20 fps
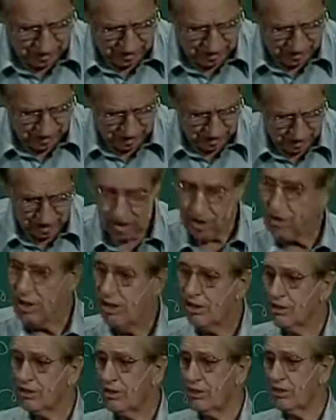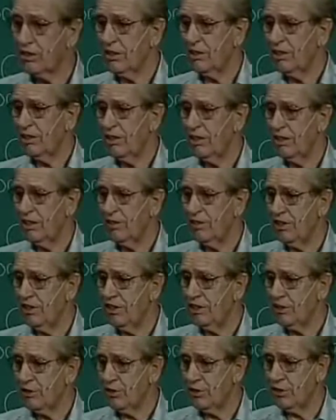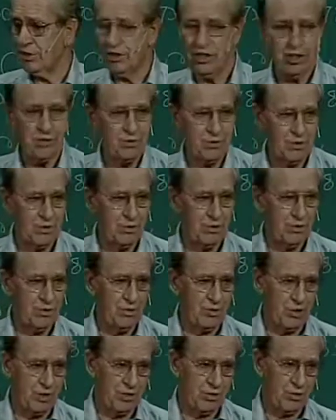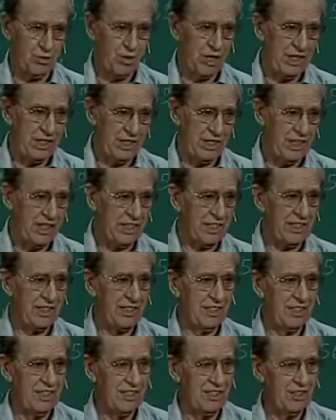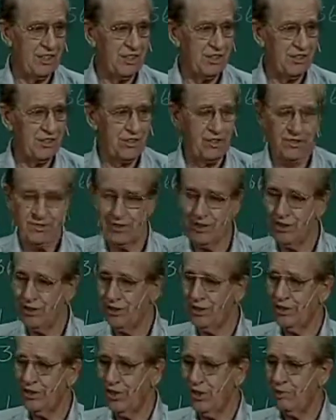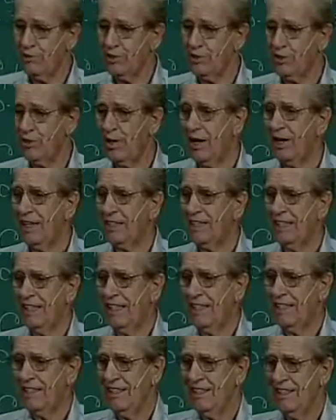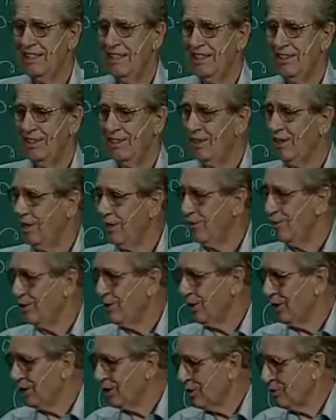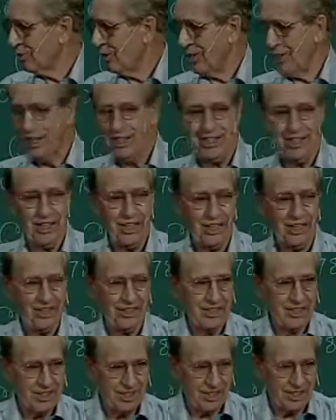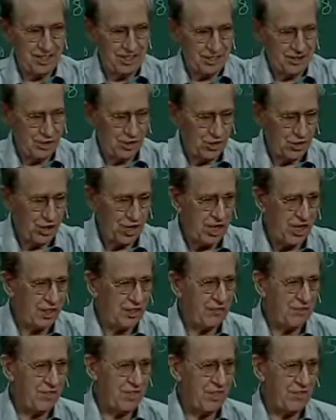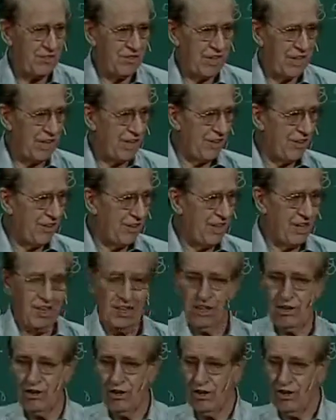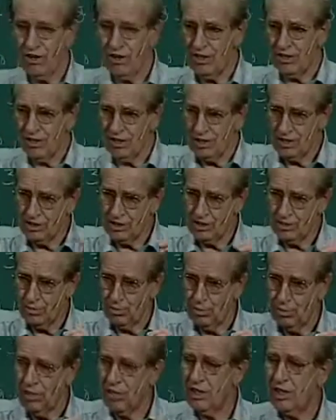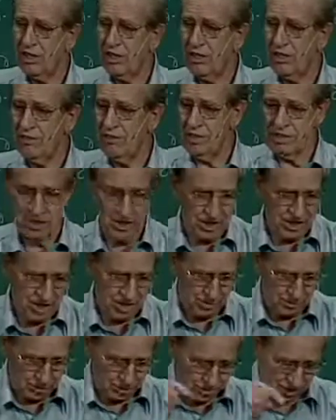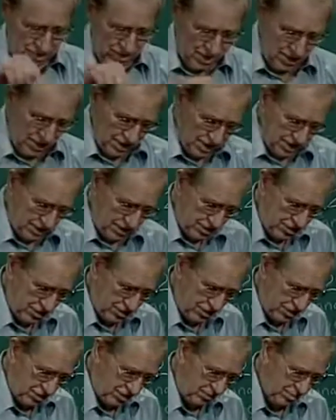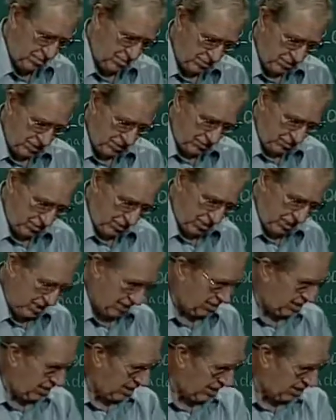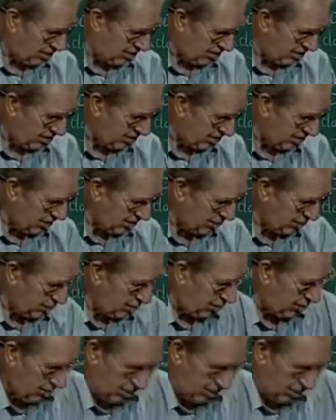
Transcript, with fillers: the altar of Israel's temple was quite likely in this very same spot and then he was explaining the geography of the area, how all this blood of these animals could just be drained down and then it would go